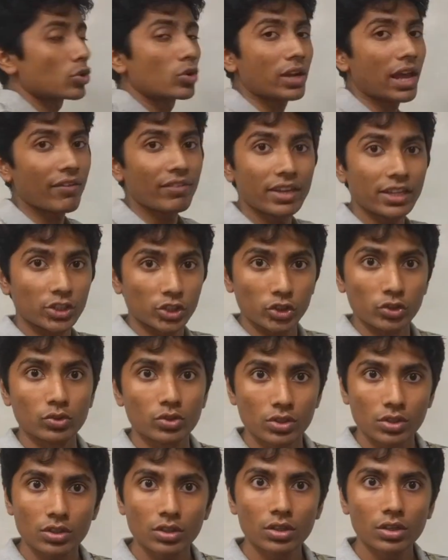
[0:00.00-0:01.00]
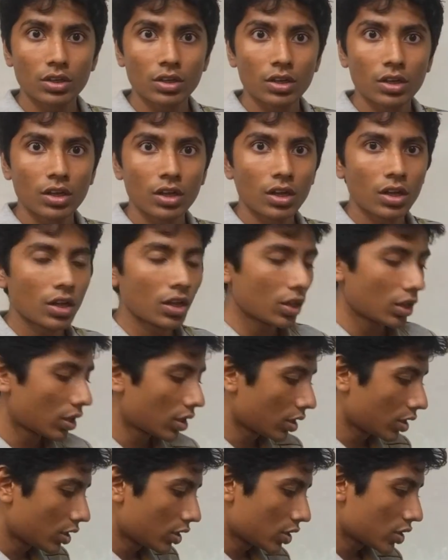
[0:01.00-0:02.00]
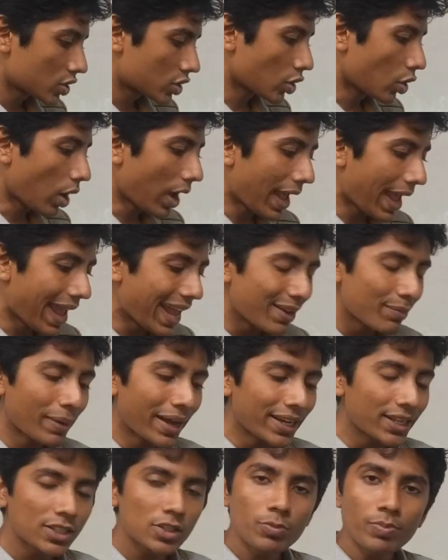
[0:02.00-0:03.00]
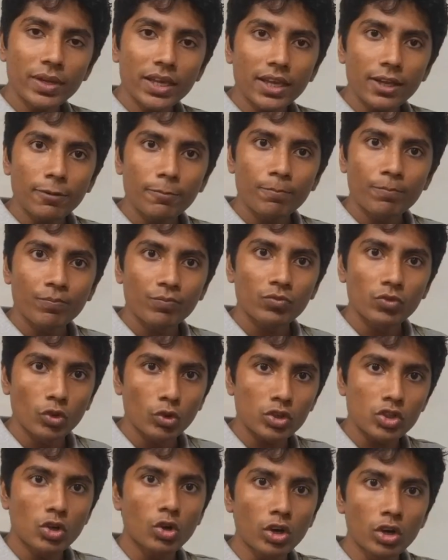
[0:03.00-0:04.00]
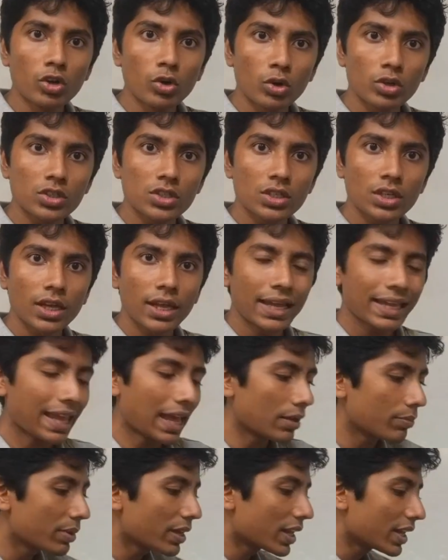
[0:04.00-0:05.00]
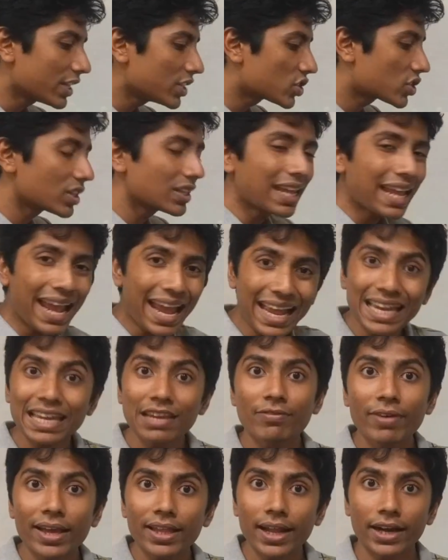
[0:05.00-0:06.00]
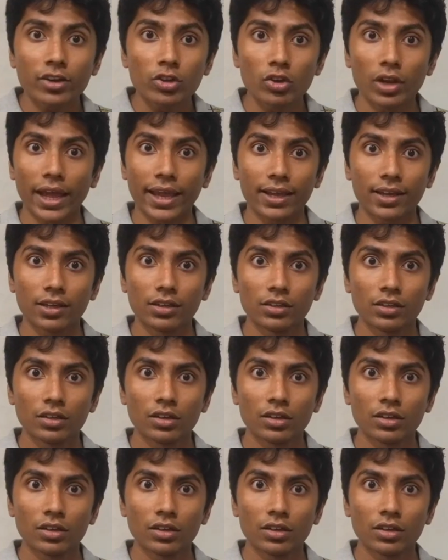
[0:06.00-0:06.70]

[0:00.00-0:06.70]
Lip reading: don't have any issues. So N minus B, those good nodes, can be arranged in any way that you like.